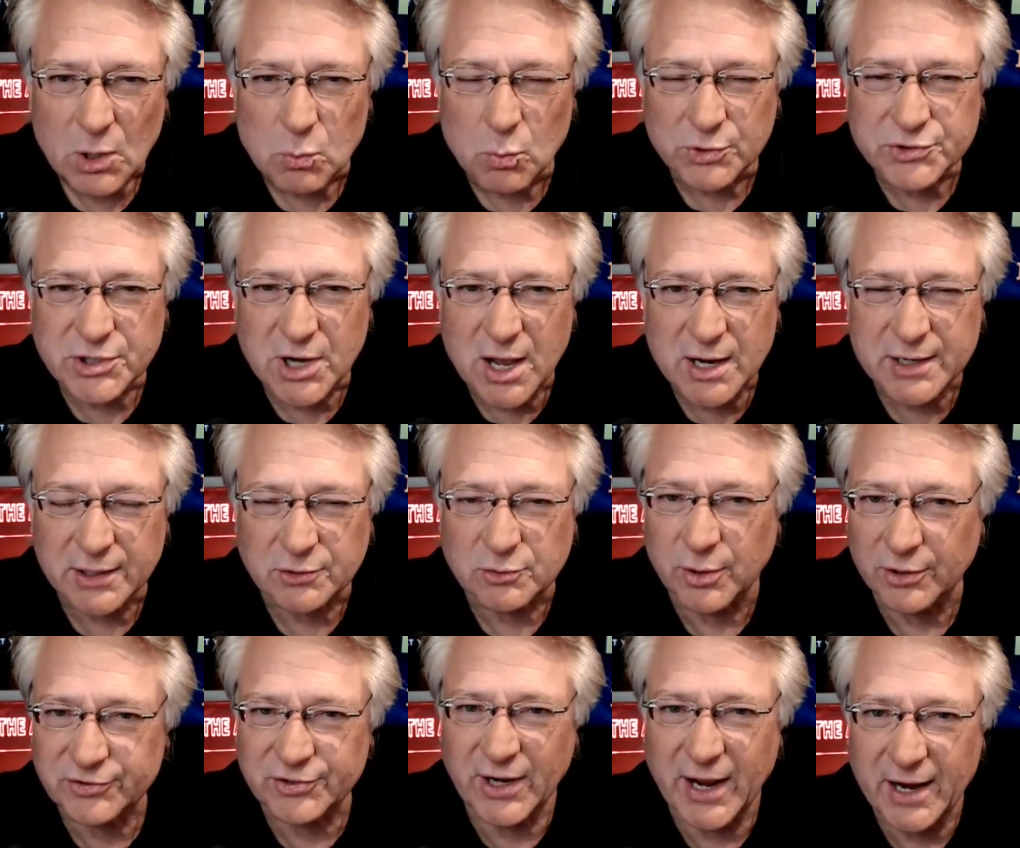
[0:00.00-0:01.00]

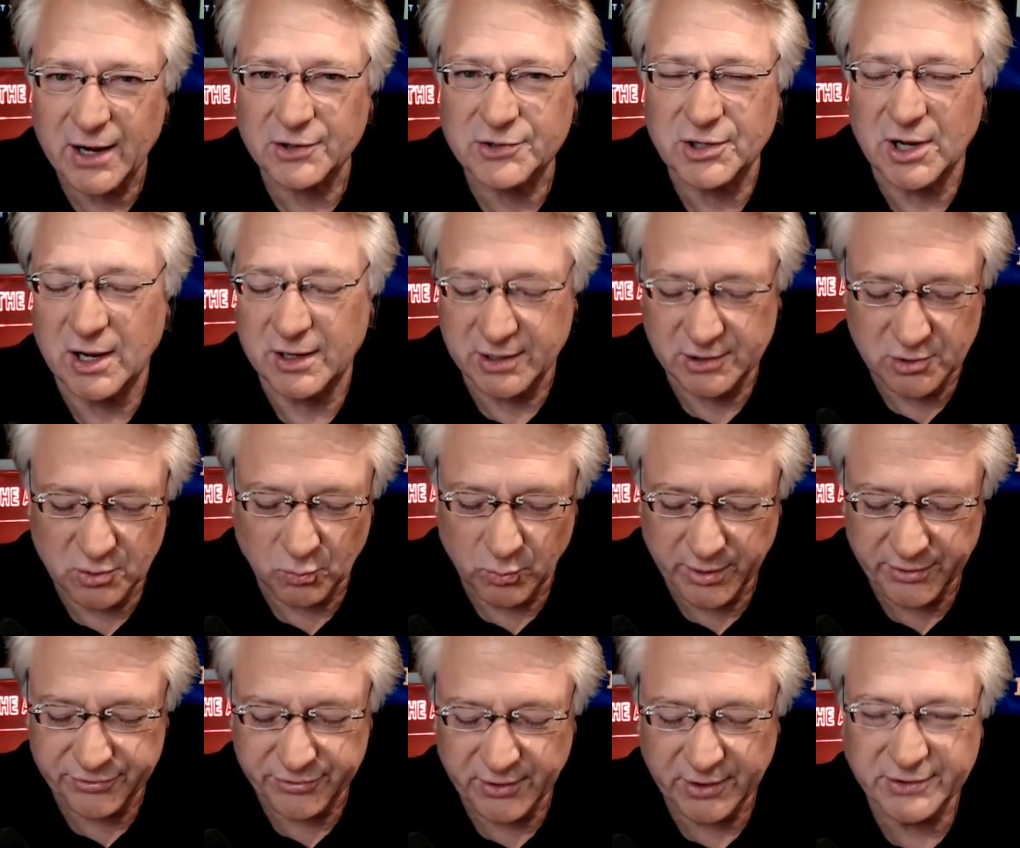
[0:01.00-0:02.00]
Chris and I are talking
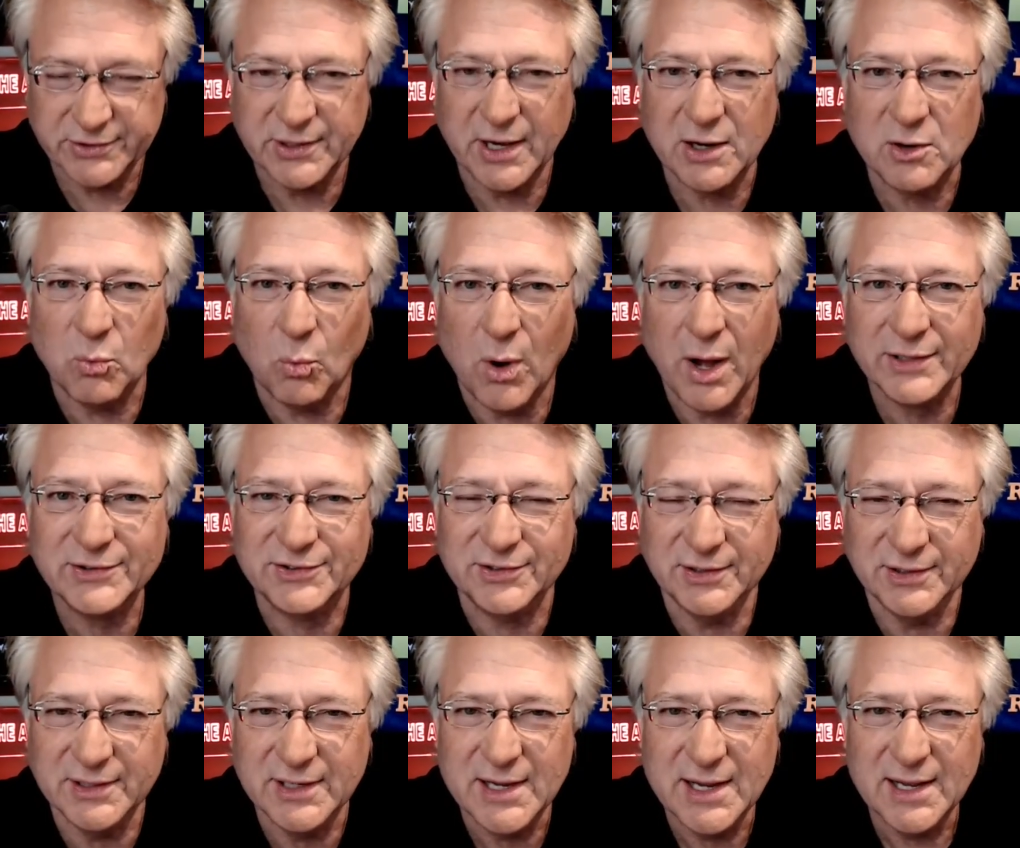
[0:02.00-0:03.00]
with Doug
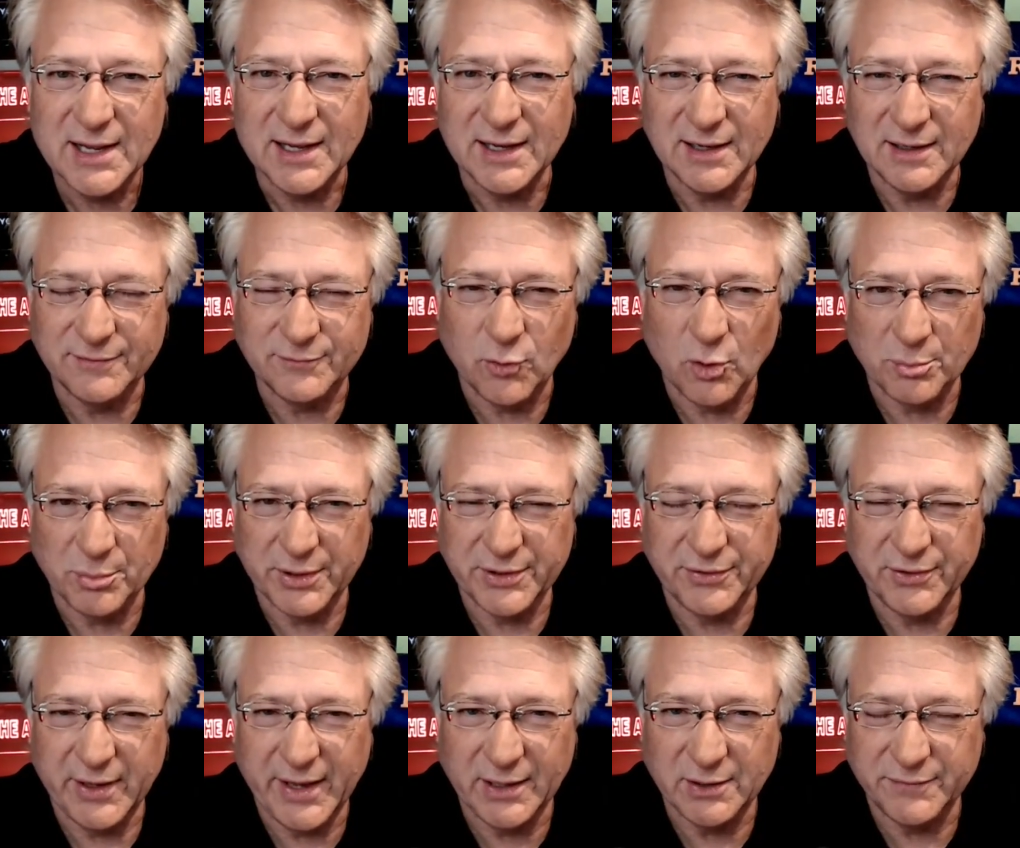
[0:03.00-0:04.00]
Watson, formerly
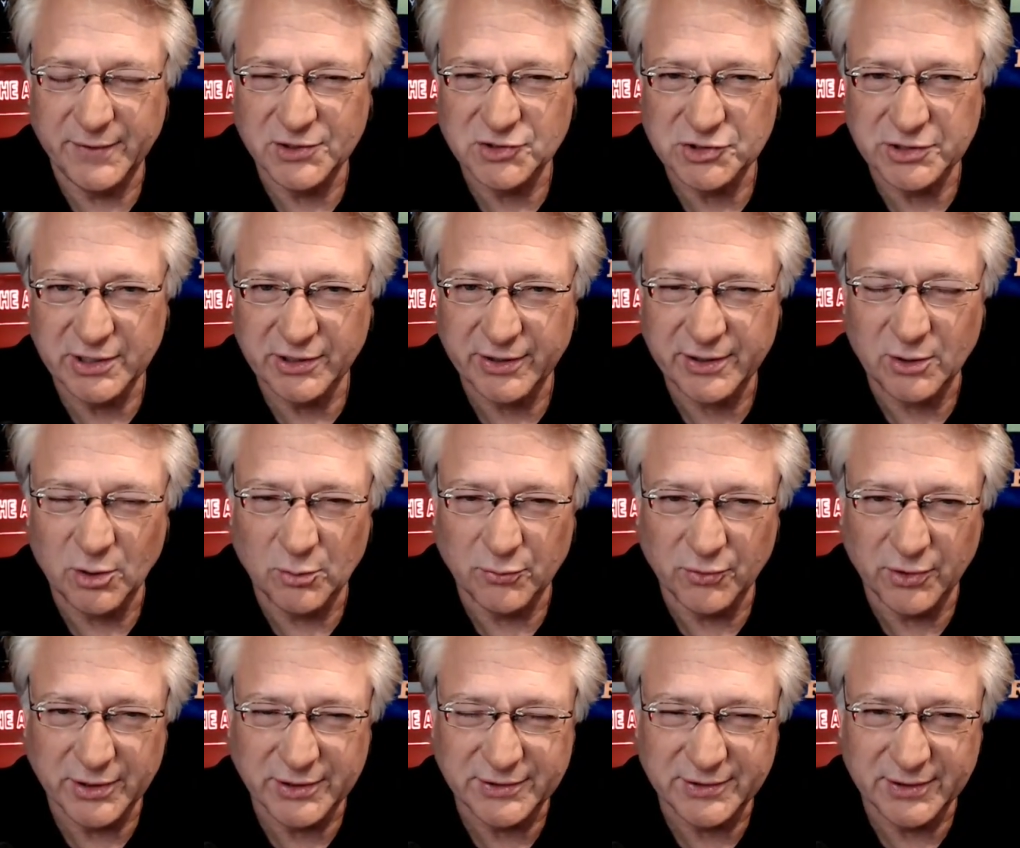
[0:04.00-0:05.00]
the head of engineering
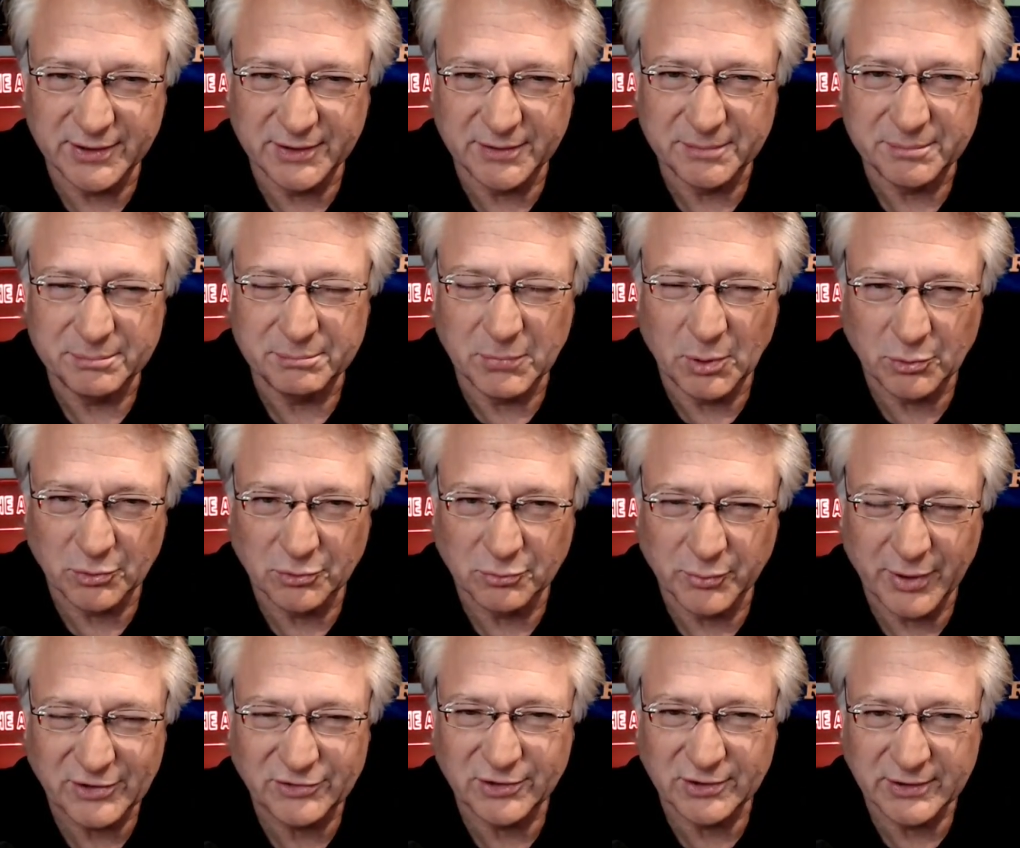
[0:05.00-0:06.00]
over at Motor
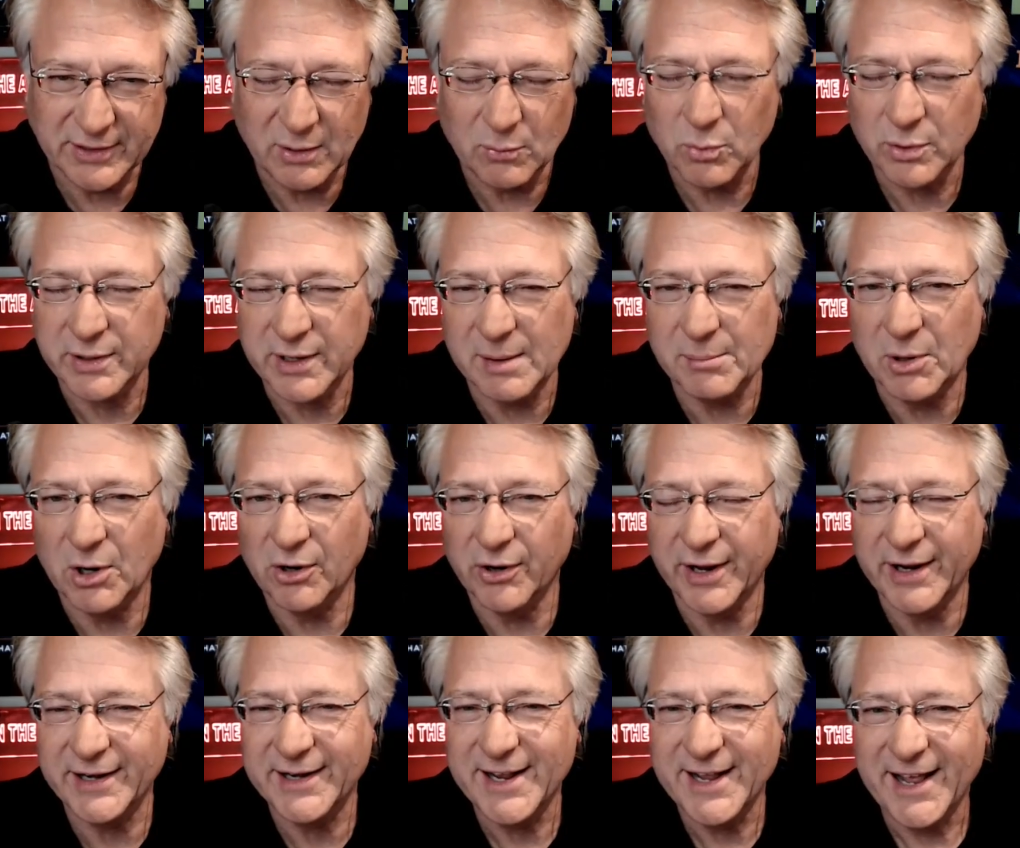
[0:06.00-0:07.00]
Racing Network,
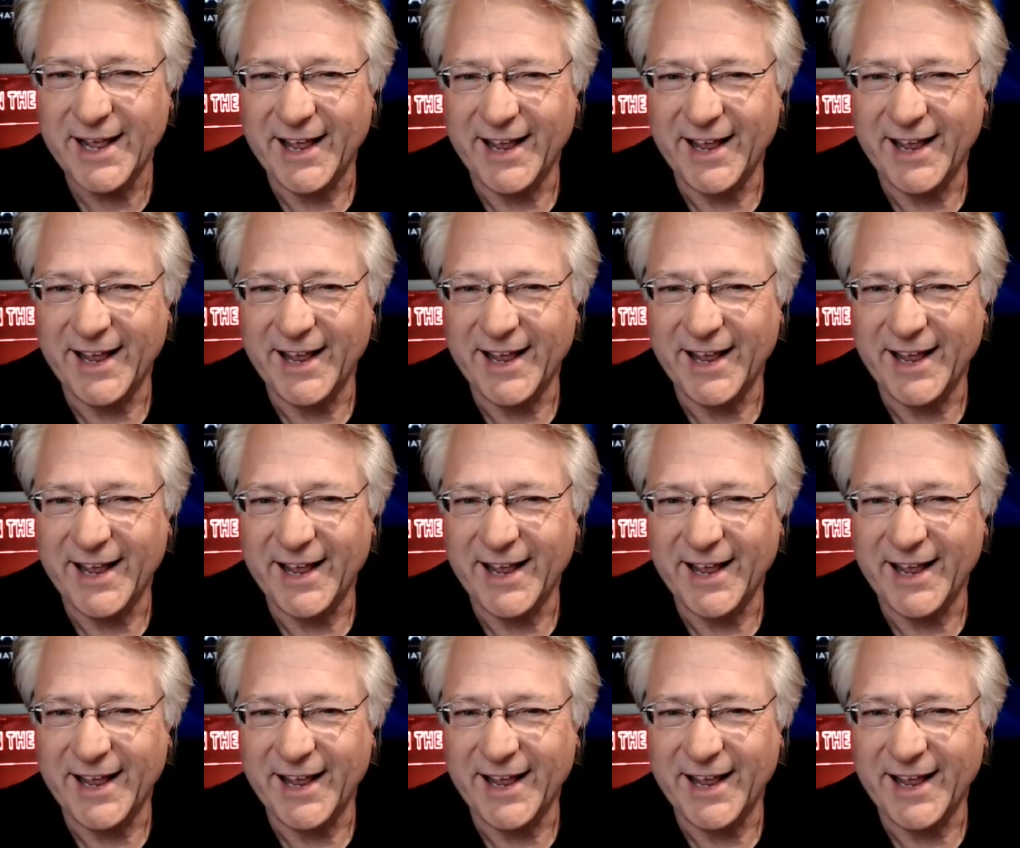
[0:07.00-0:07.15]
MRN.